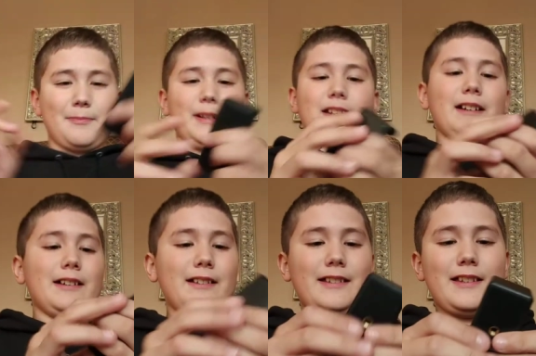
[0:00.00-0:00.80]
but uh,
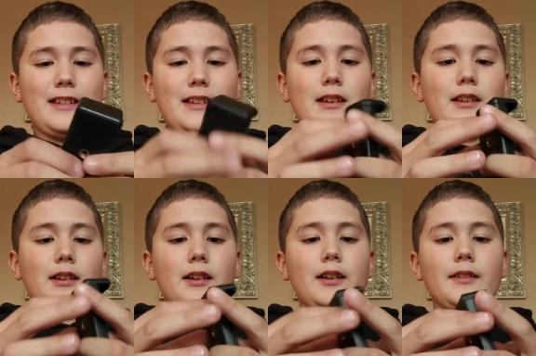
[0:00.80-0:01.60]

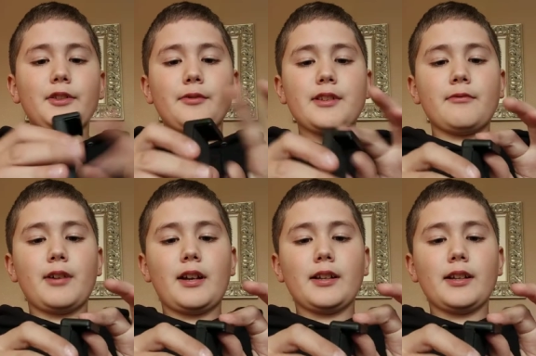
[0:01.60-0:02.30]
uh, the reason why I